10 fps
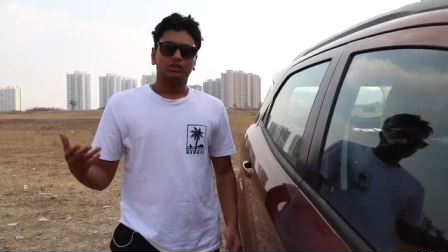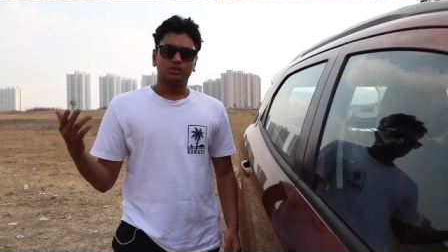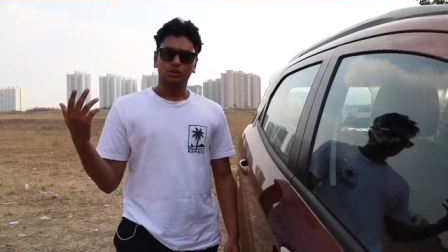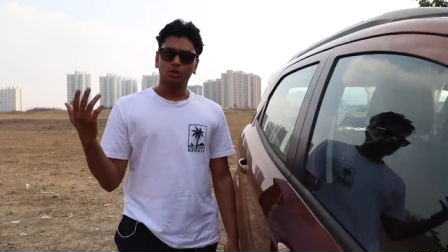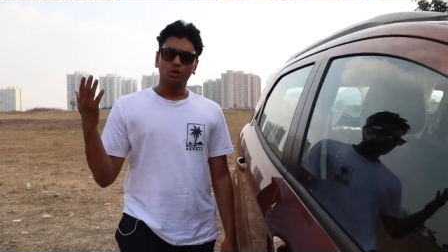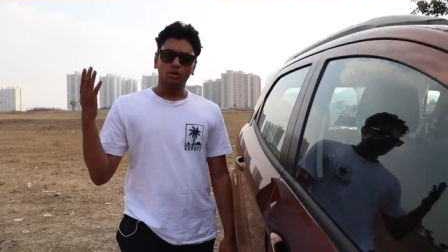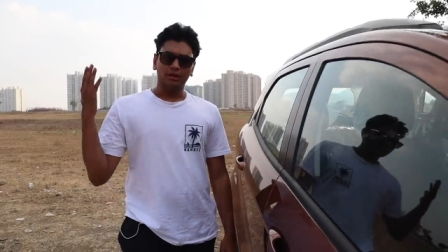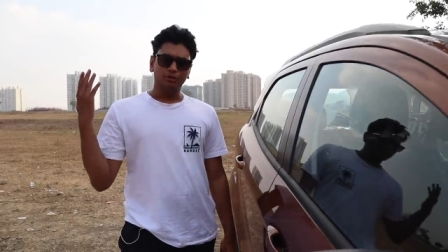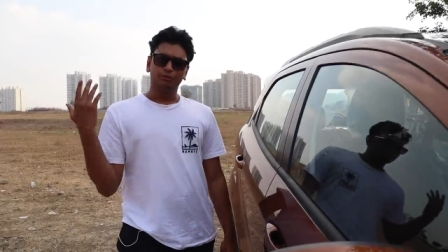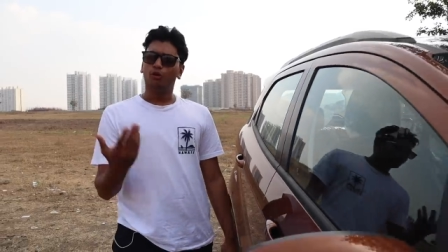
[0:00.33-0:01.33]
So
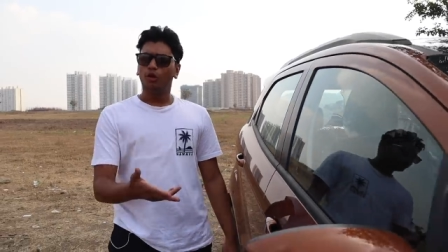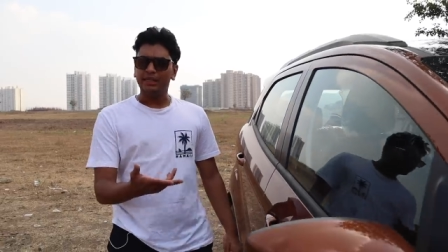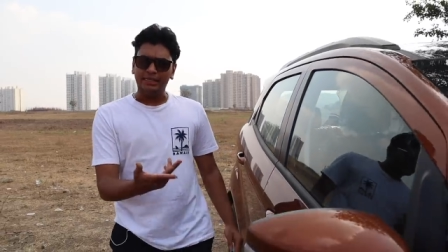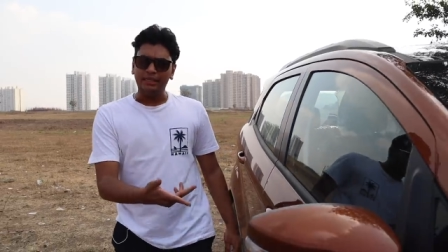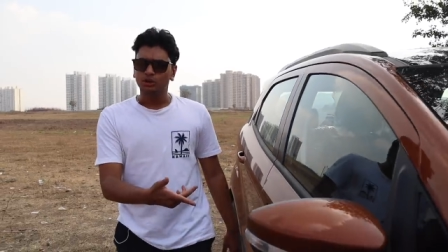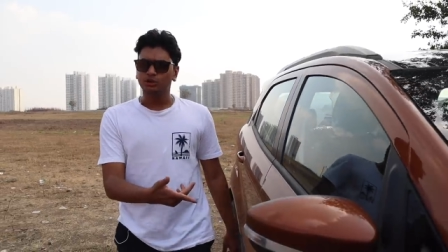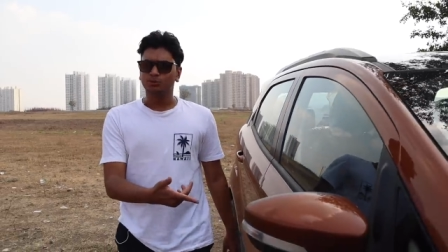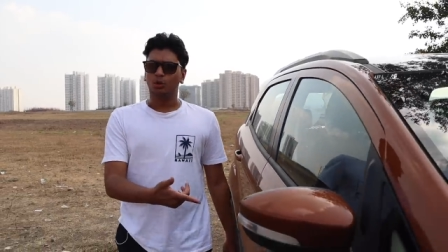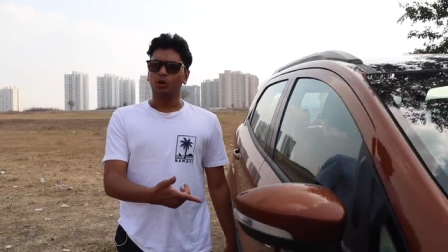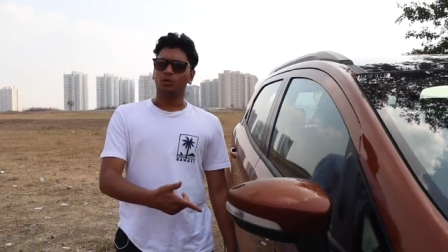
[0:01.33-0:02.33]
the Ford
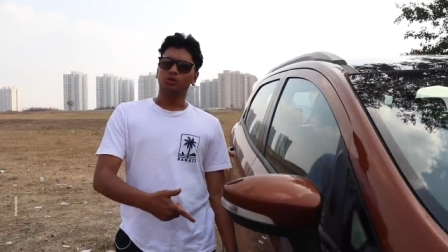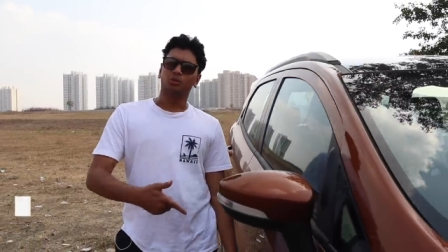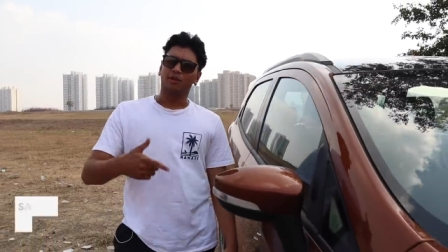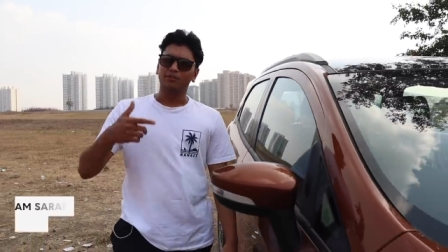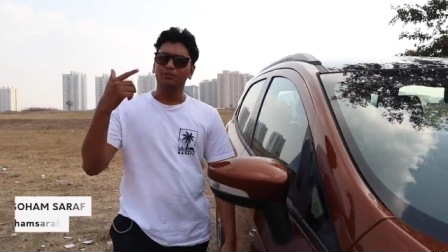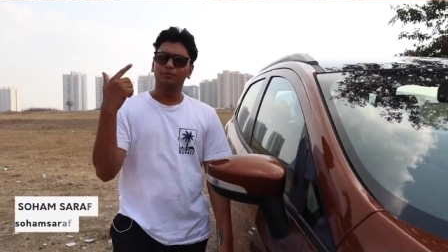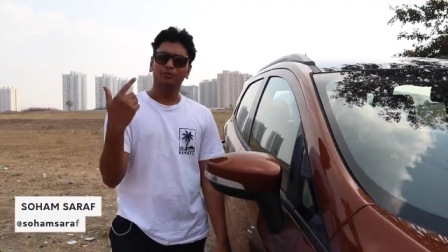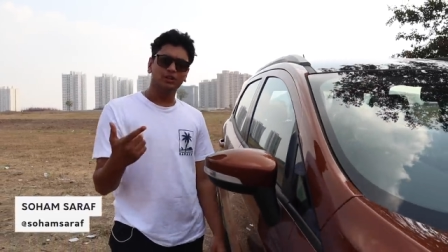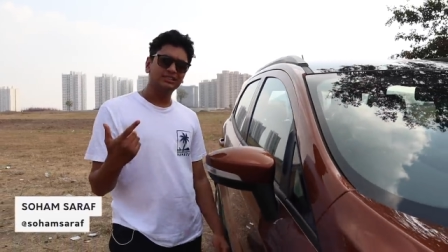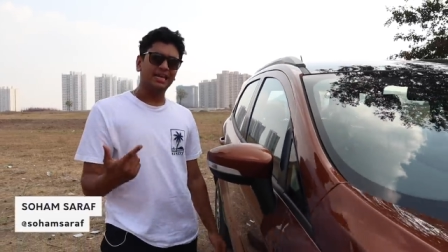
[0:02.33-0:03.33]
EcoSport was one of the
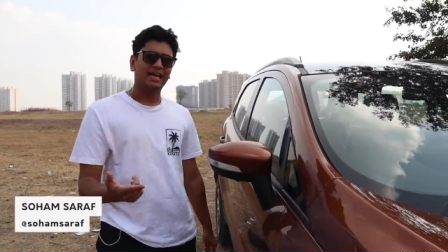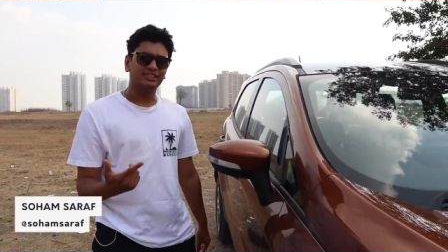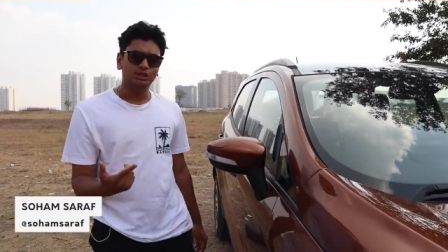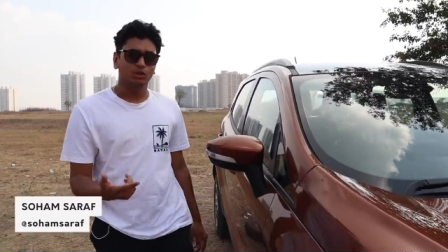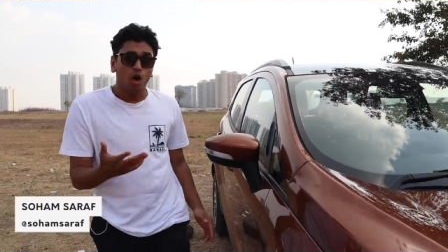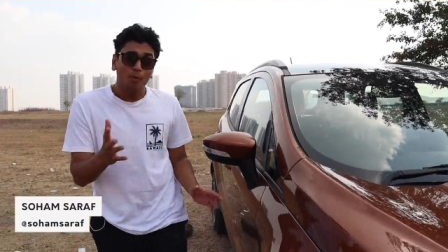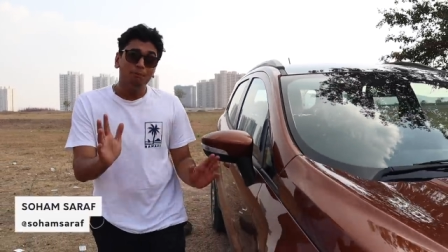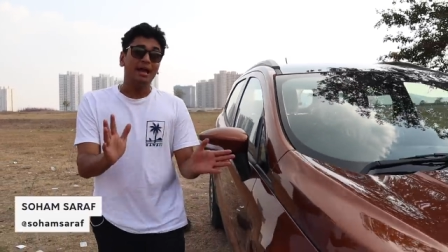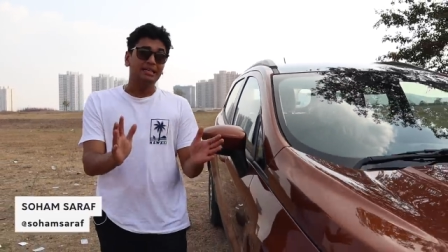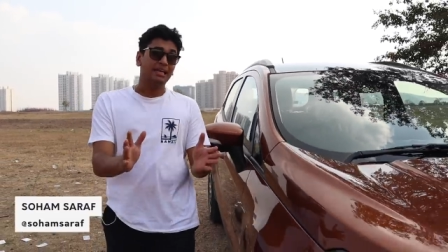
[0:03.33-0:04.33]
first
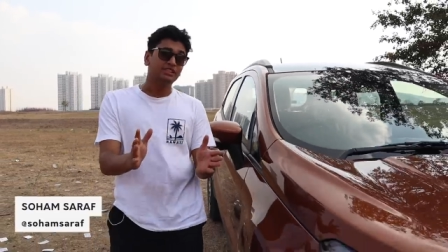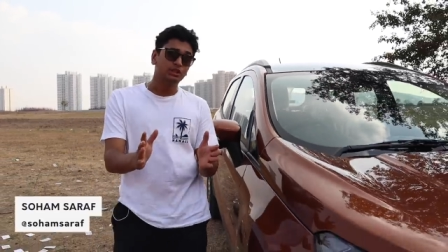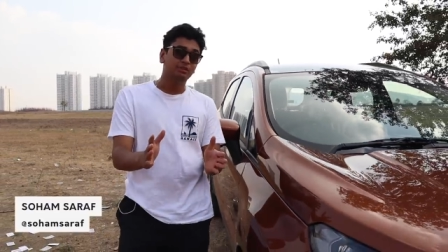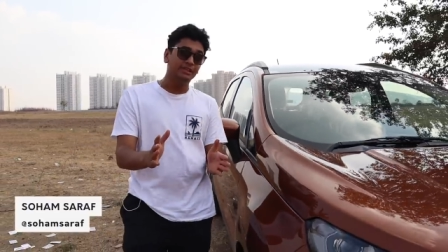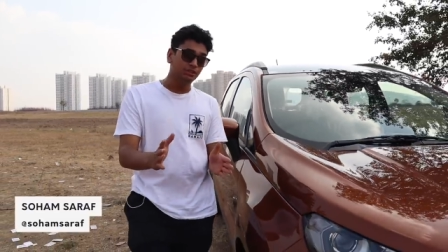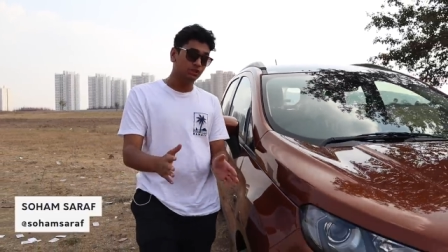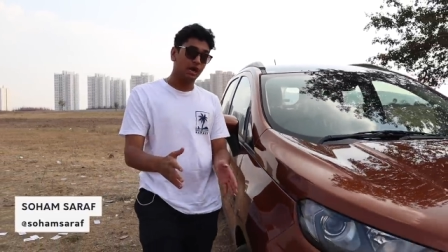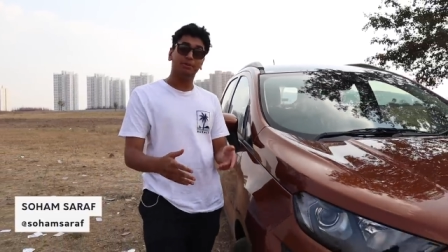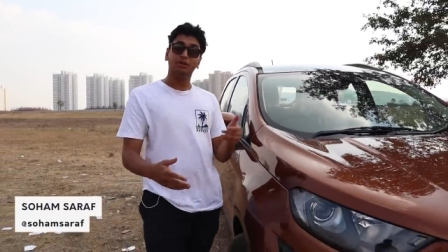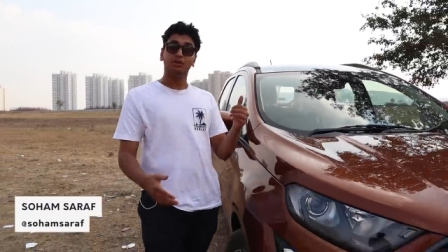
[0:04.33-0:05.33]
compact SUVs to
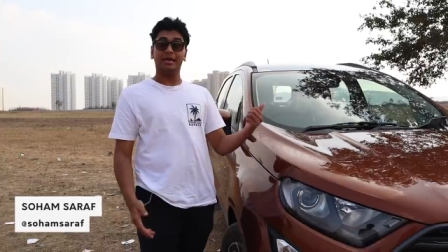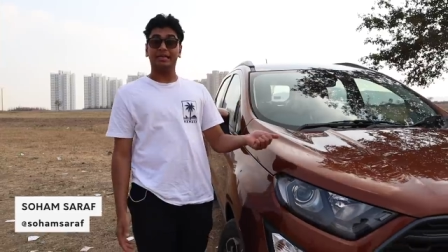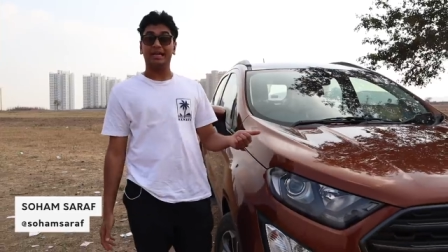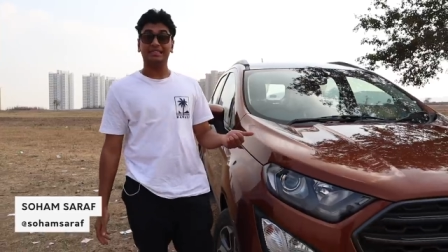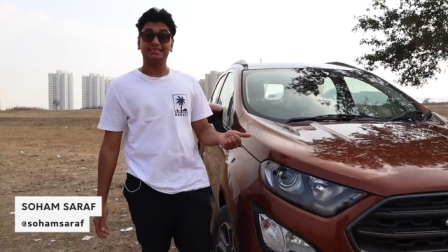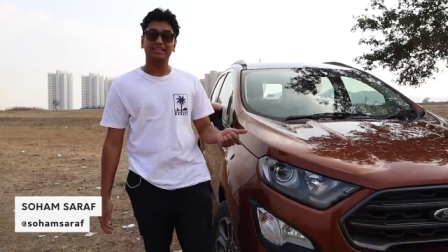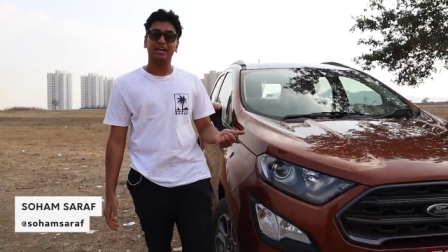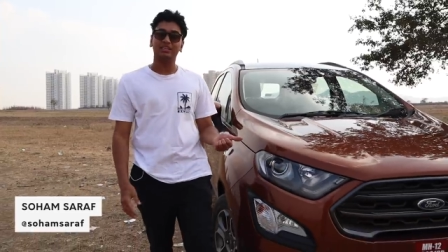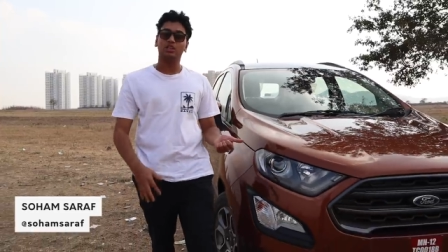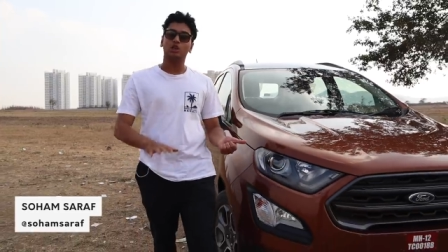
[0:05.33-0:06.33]
come into India and start the